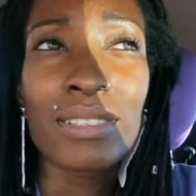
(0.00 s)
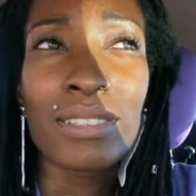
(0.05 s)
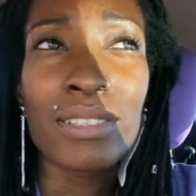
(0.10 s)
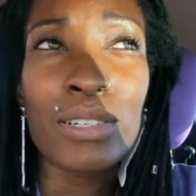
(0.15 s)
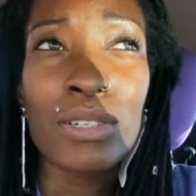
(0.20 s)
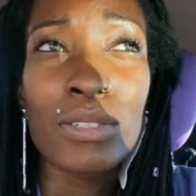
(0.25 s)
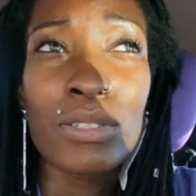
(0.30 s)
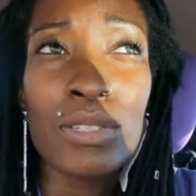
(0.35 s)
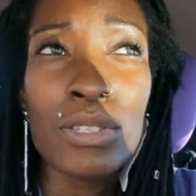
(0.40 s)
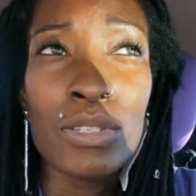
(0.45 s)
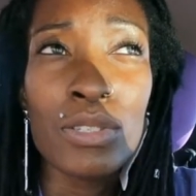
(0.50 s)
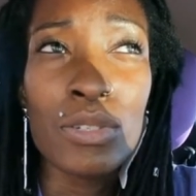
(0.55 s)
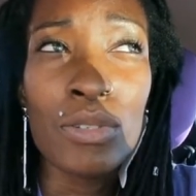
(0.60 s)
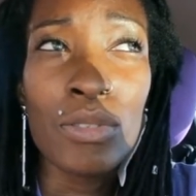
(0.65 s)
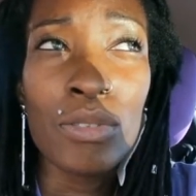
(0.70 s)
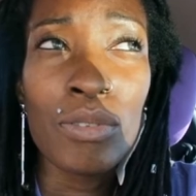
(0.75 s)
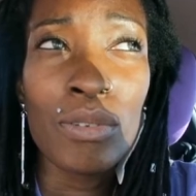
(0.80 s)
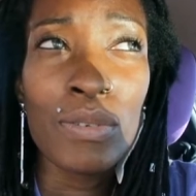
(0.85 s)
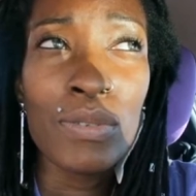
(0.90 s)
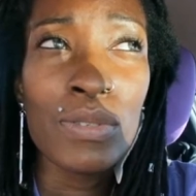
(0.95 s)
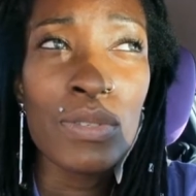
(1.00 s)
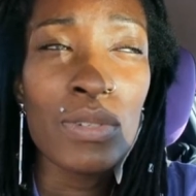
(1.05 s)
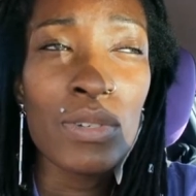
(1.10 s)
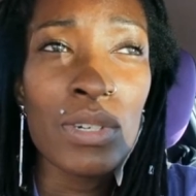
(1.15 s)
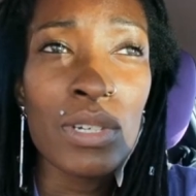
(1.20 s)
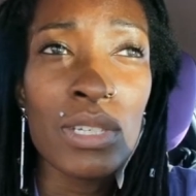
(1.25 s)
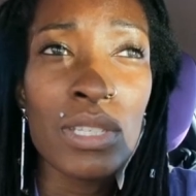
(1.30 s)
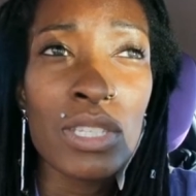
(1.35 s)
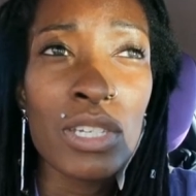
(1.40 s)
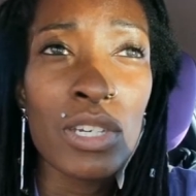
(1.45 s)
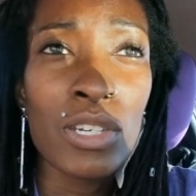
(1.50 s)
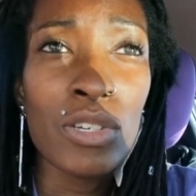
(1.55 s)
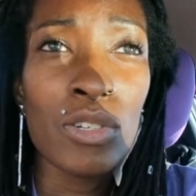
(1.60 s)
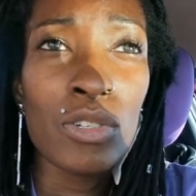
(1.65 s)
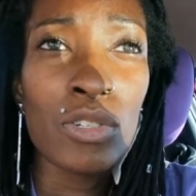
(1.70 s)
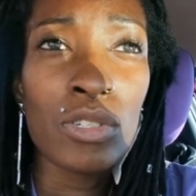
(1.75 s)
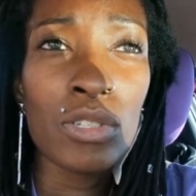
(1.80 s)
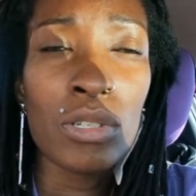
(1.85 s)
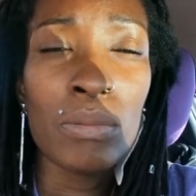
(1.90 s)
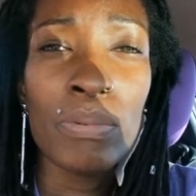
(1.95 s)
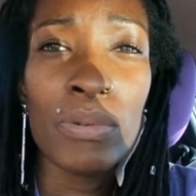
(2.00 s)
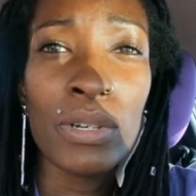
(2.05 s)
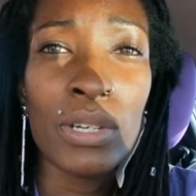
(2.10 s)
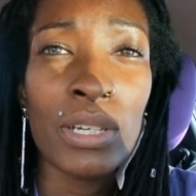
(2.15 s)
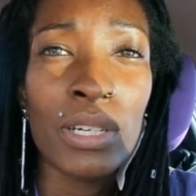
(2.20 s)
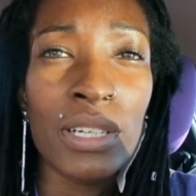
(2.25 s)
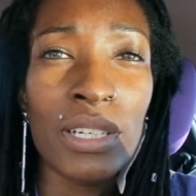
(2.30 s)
Those 2 thrift stores, they're usually pretty